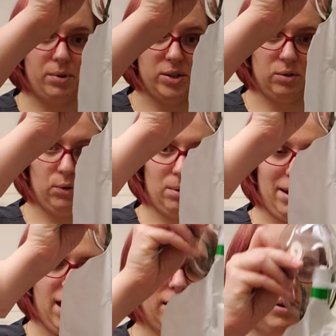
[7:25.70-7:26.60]
reservoir
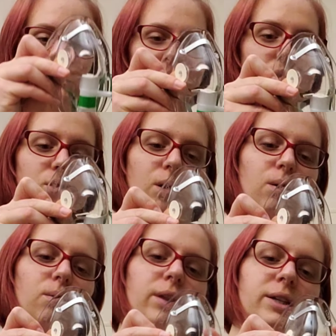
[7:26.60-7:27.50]
bag.
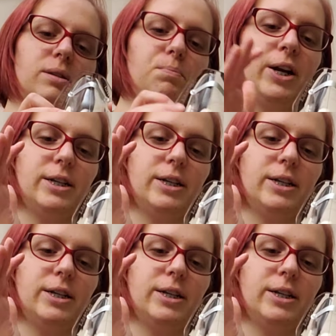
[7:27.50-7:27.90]
So let's break